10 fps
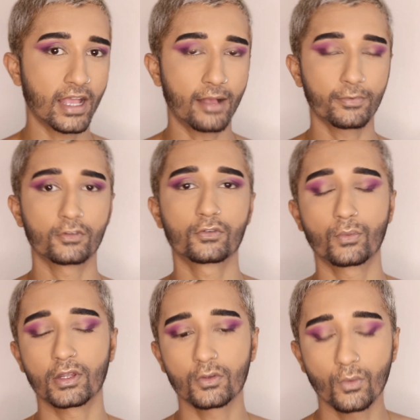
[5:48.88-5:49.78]
happens
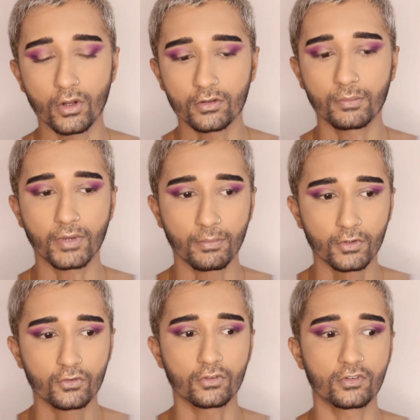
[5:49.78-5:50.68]
when you want the
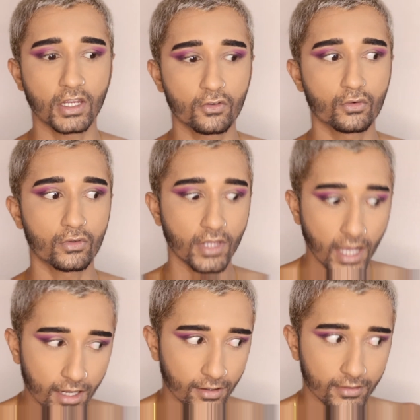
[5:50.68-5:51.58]
pigments to stay true to the
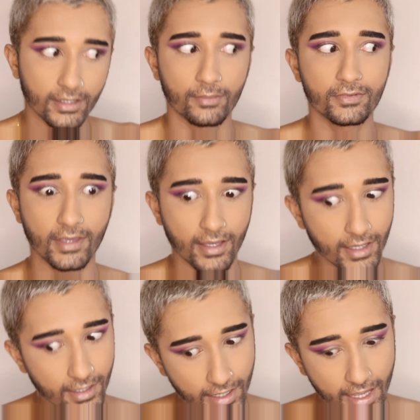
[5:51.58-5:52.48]
color. I'm saying
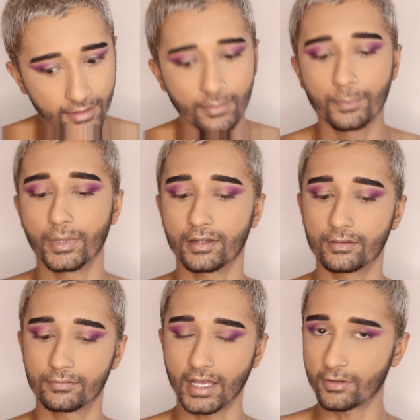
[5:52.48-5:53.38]
again and again, but
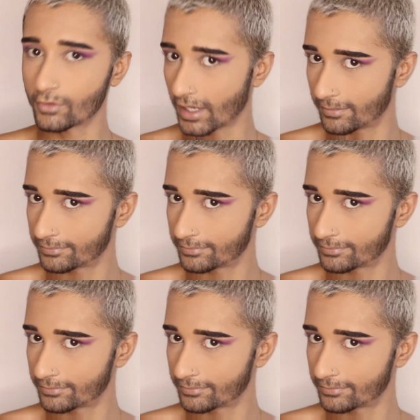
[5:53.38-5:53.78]
that is okay.